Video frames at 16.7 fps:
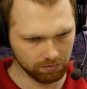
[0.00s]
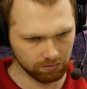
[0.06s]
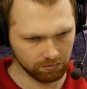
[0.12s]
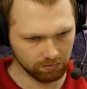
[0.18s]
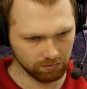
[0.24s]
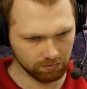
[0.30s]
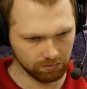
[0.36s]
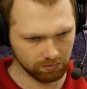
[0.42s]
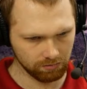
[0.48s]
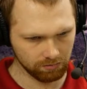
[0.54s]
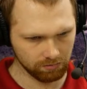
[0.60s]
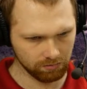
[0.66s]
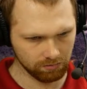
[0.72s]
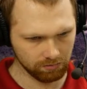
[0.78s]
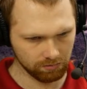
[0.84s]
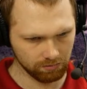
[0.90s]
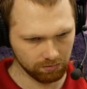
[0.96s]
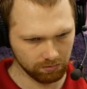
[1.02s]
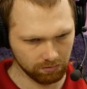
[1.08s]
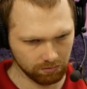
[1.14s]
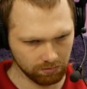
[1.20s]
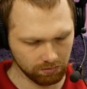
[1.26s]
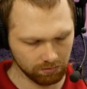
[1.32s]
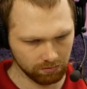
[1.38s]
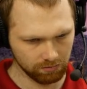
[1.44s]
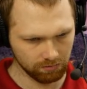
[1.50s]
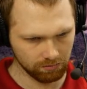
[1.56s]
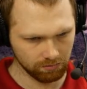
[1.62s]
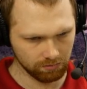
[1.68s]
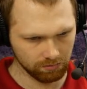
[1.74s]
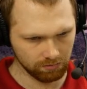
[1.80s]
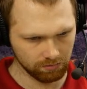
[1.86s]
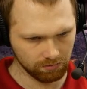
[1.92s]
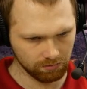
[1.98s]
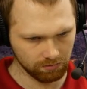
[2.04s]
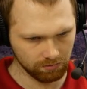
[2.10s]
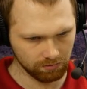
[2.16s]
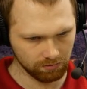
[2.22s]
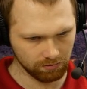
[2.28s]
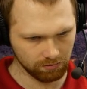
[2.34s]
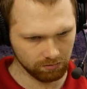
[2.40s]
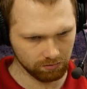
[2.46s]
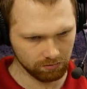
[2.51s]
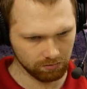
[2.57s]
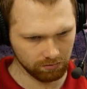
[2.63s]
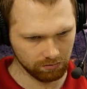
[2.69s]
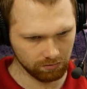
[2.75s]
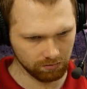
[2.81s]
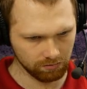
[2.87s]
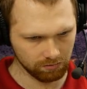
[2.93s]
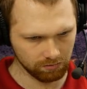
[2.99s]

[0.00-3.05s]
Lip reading: The person shown says nothing.